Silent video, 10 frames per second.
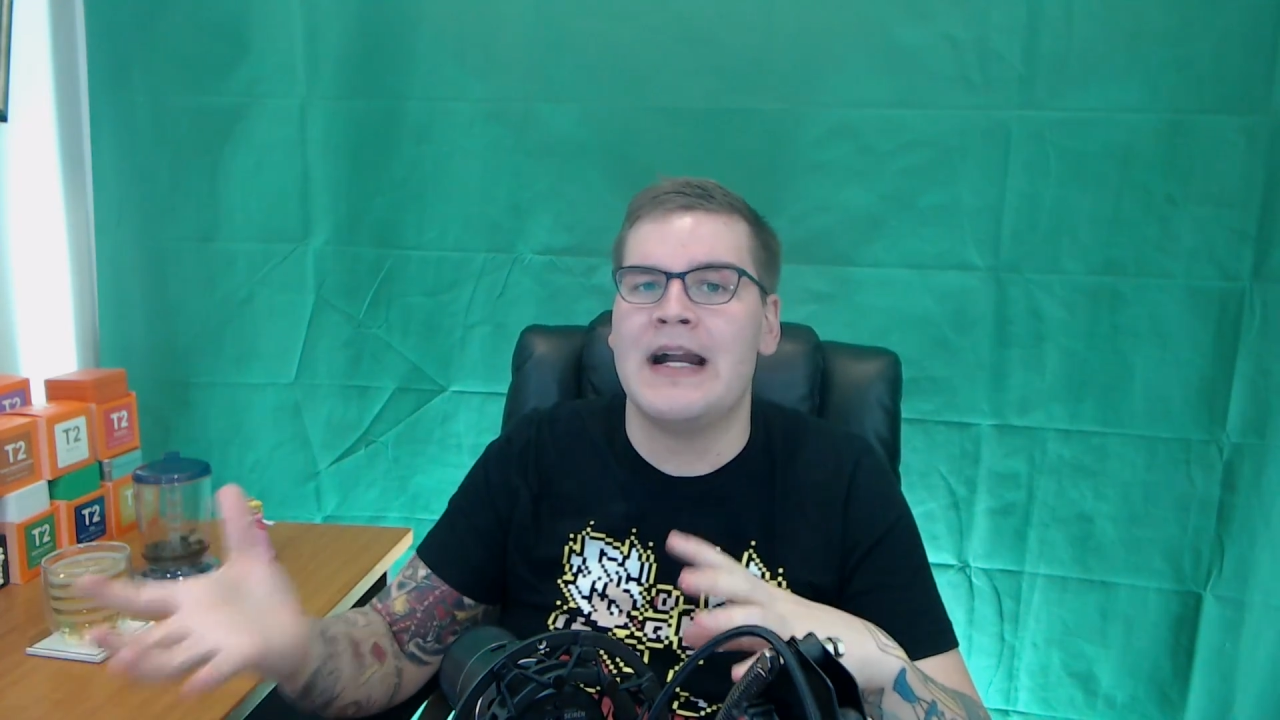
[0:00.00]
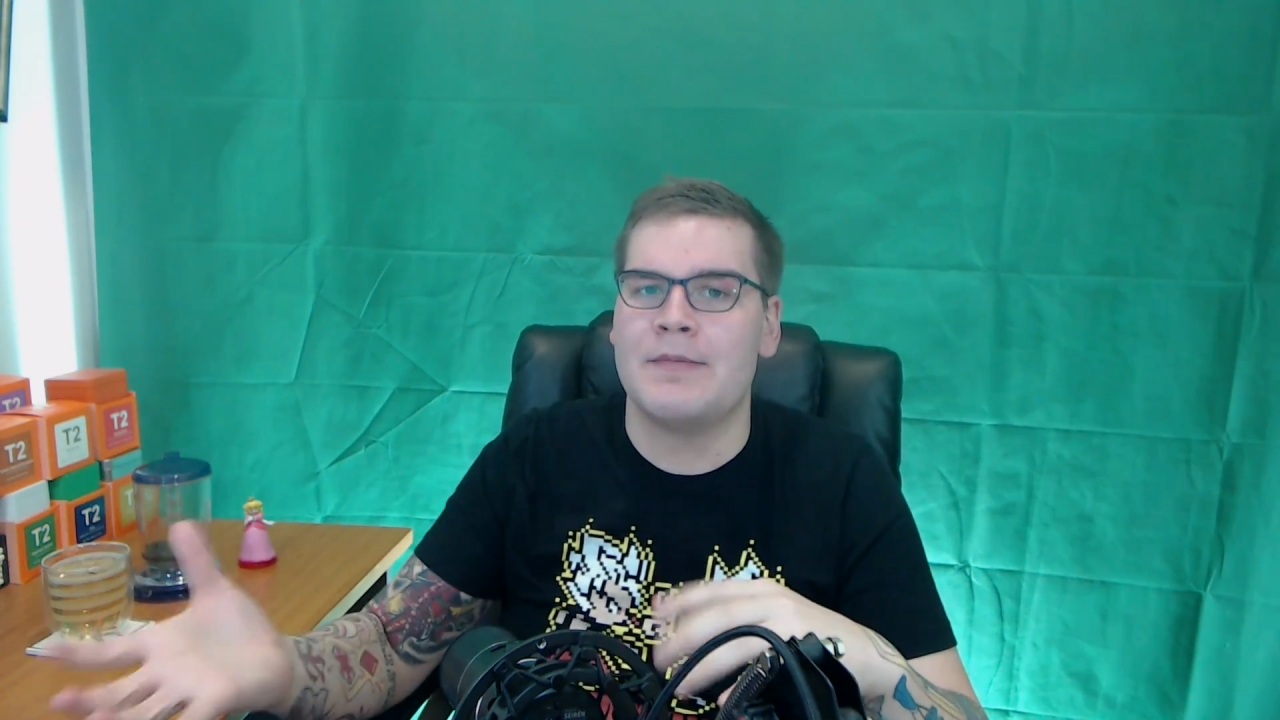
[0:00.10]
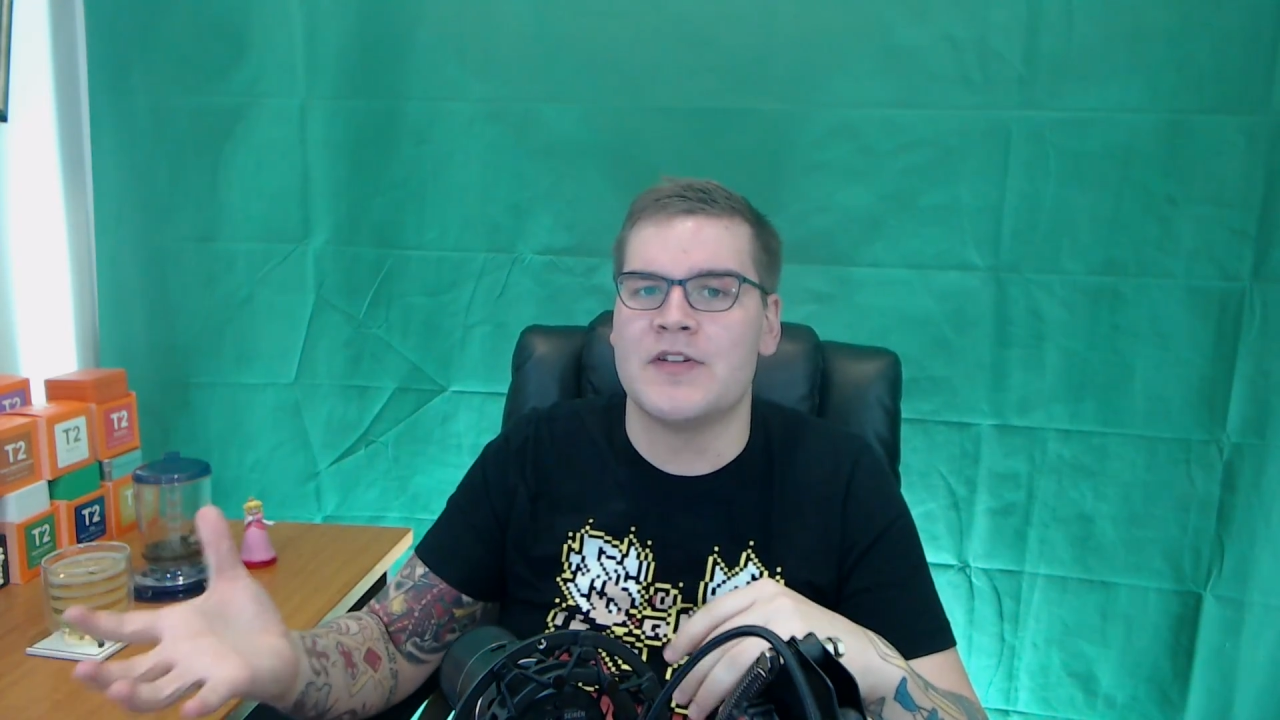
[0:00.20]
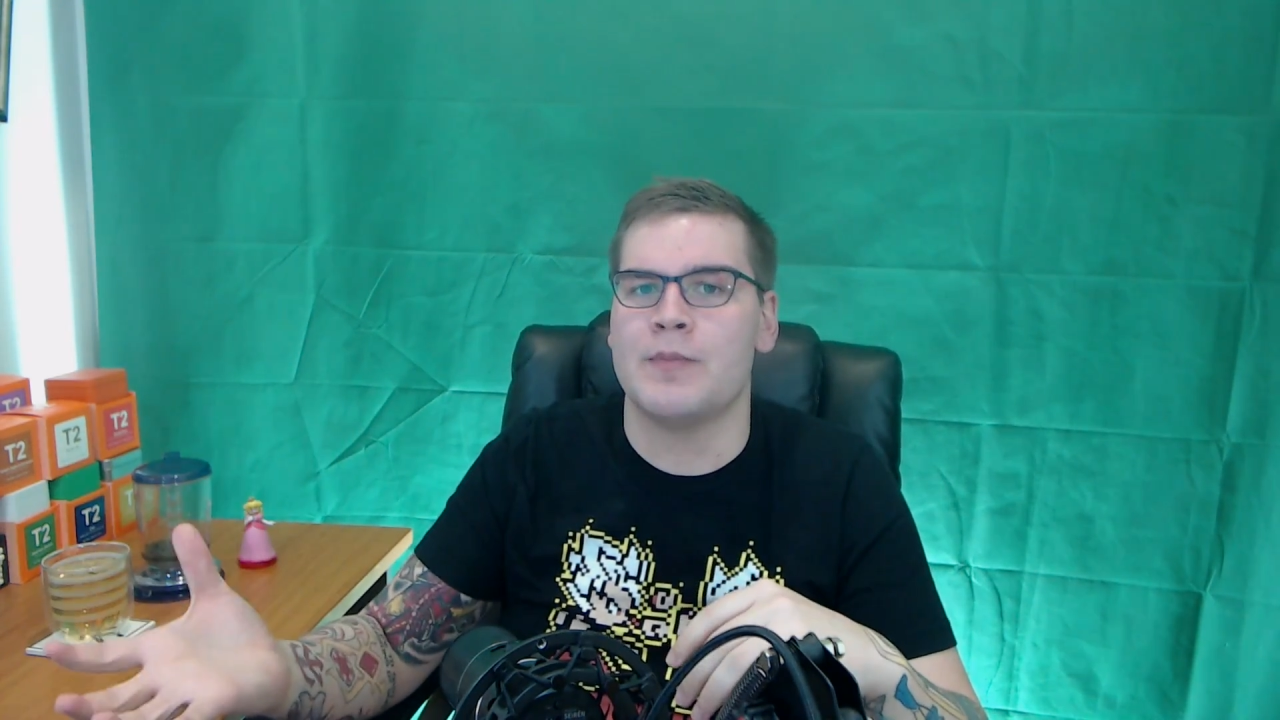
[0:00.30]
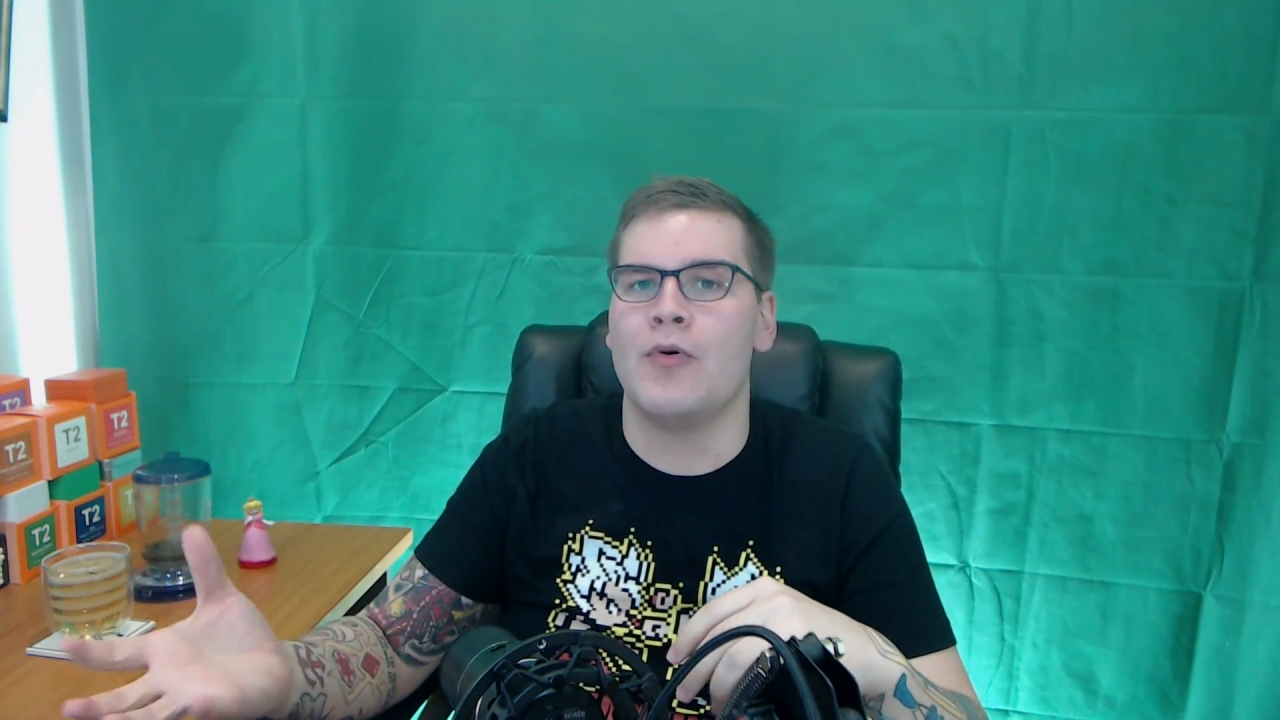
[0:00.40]

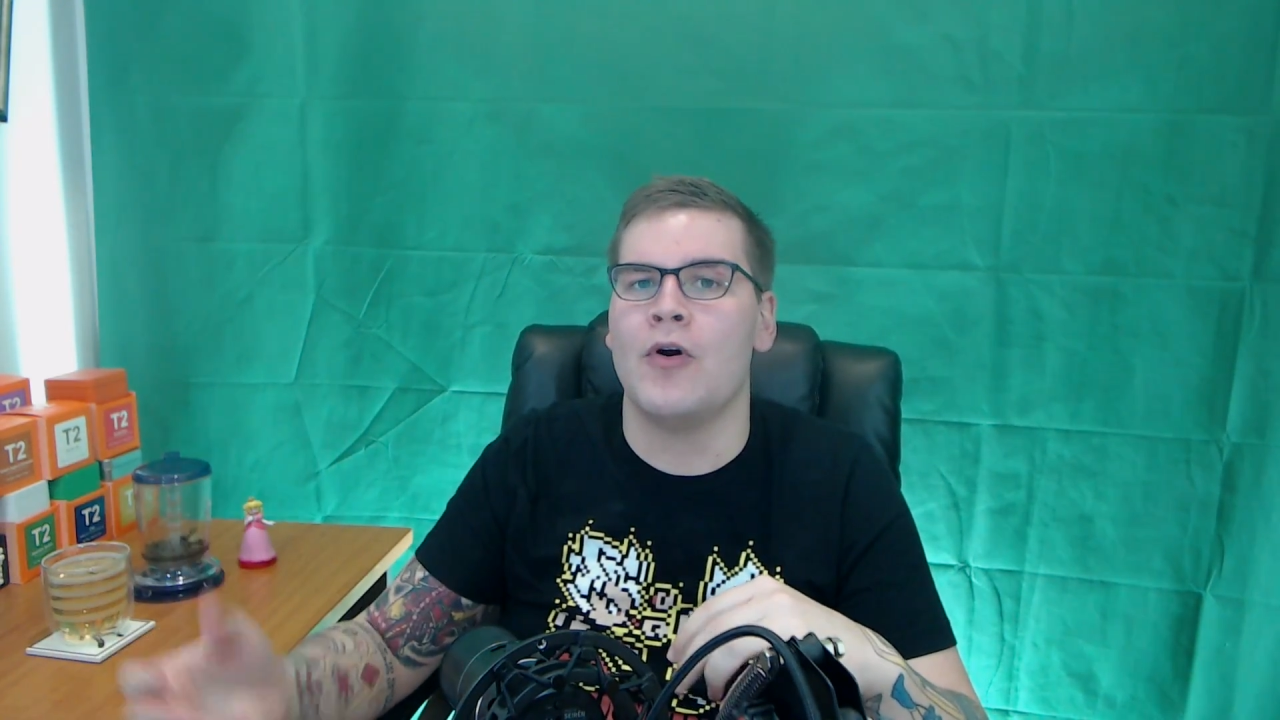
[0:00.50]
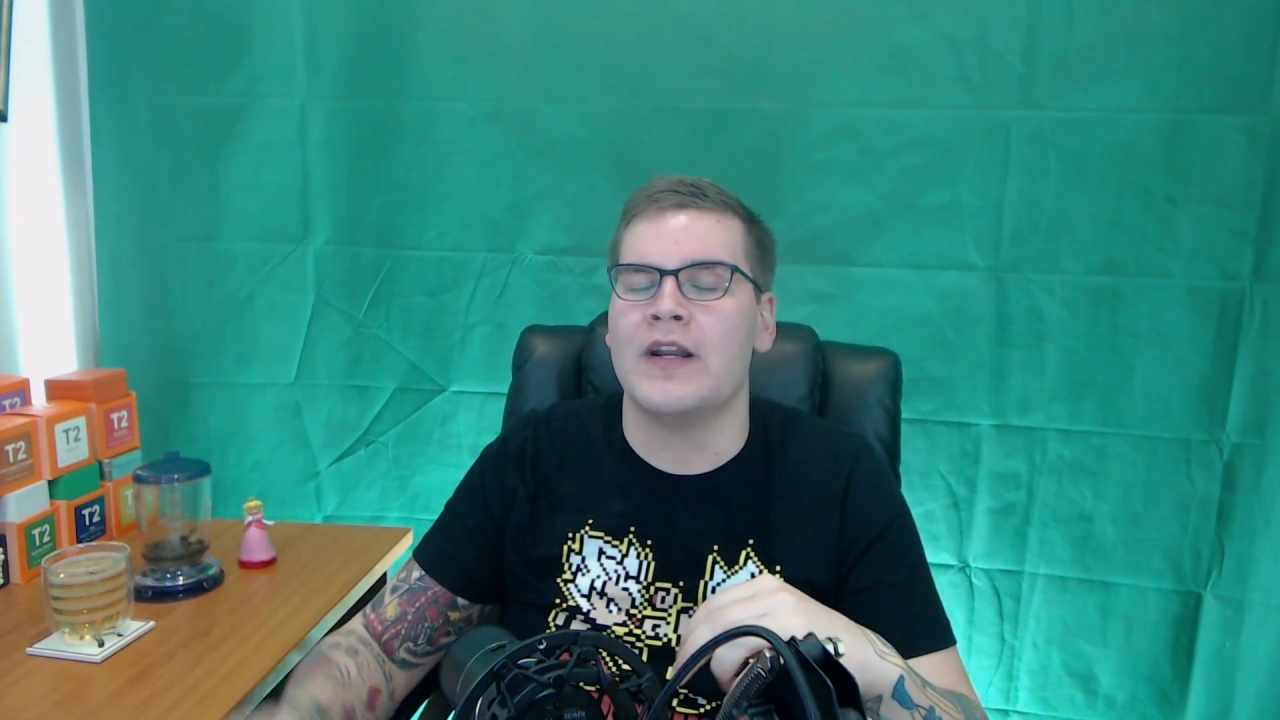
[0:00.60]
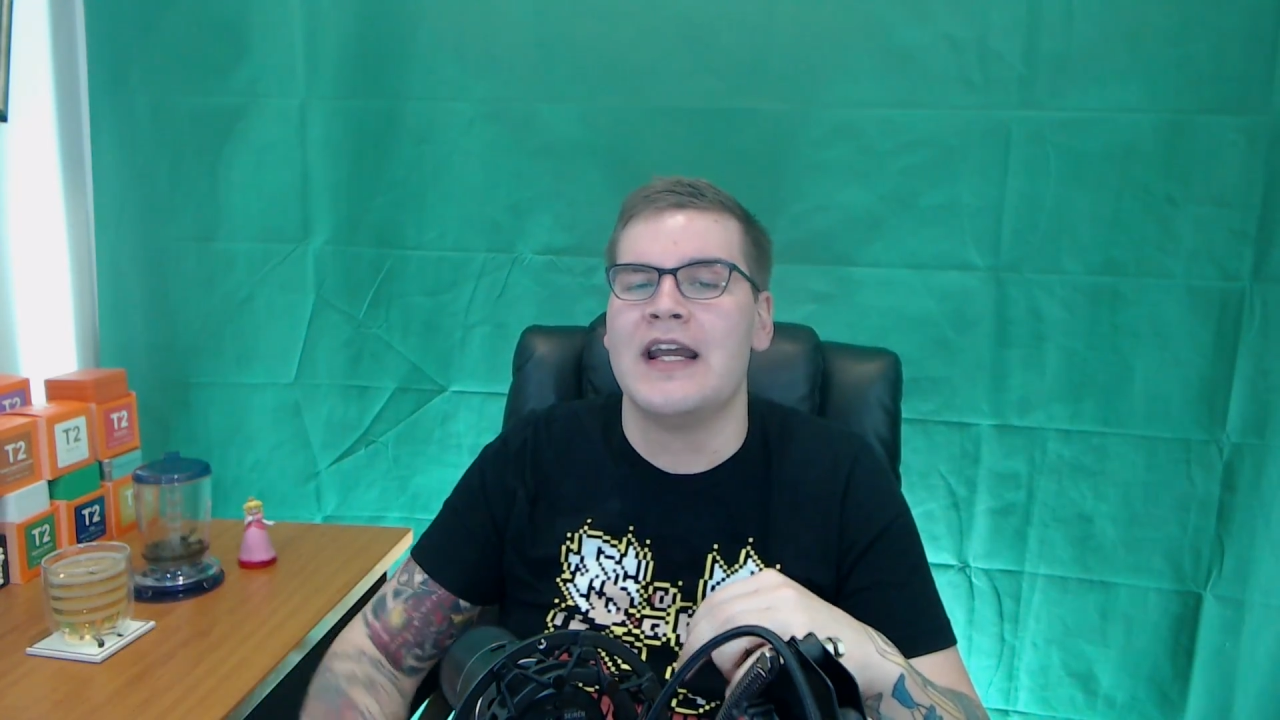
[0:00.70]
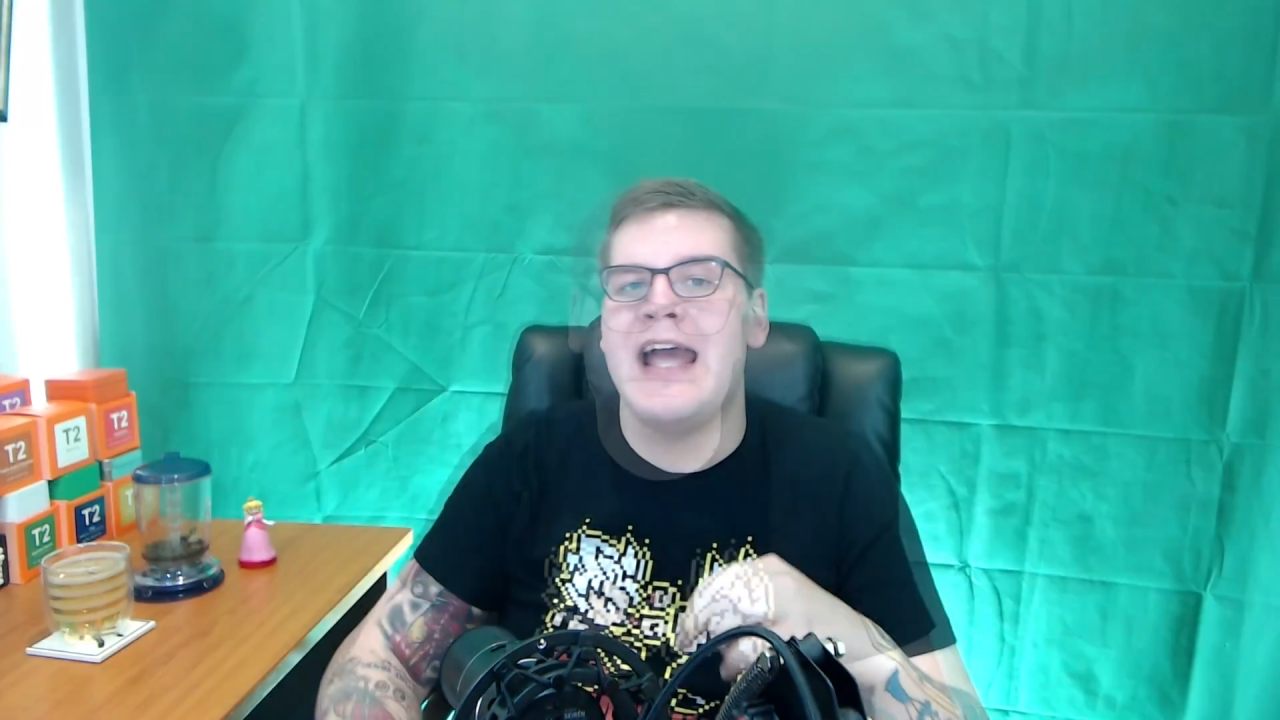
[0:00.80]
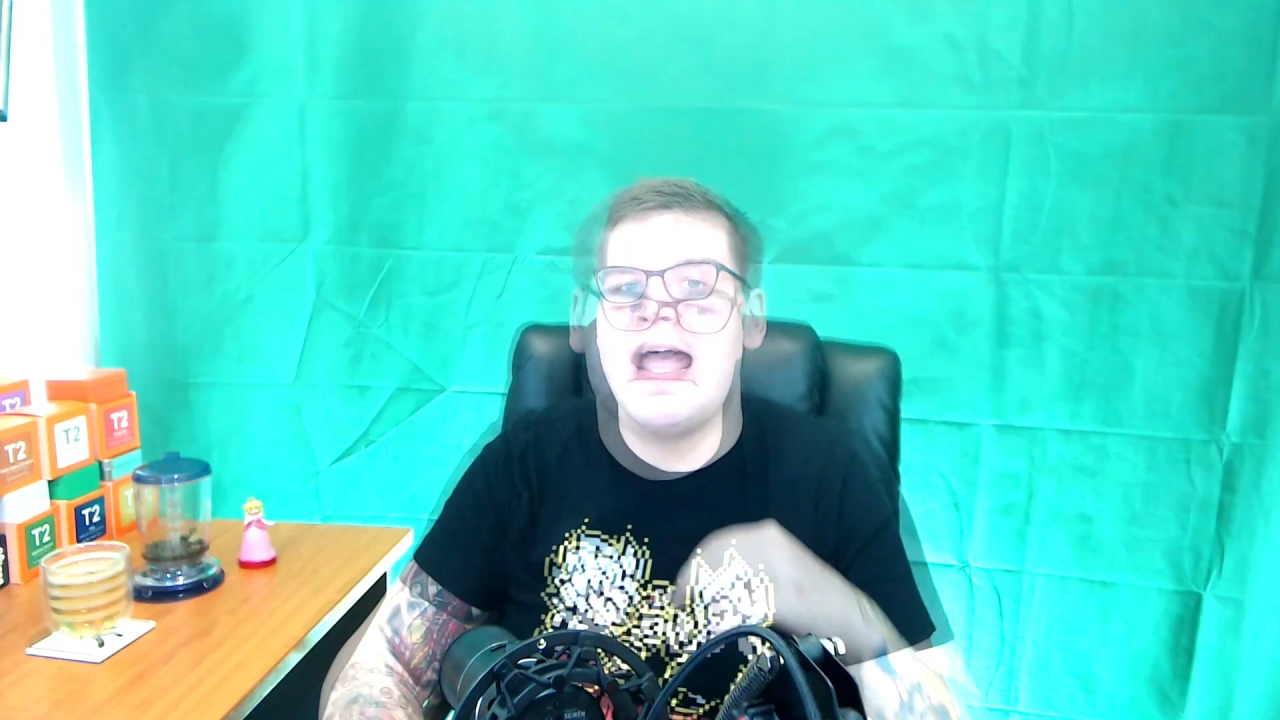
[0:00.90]
up the support.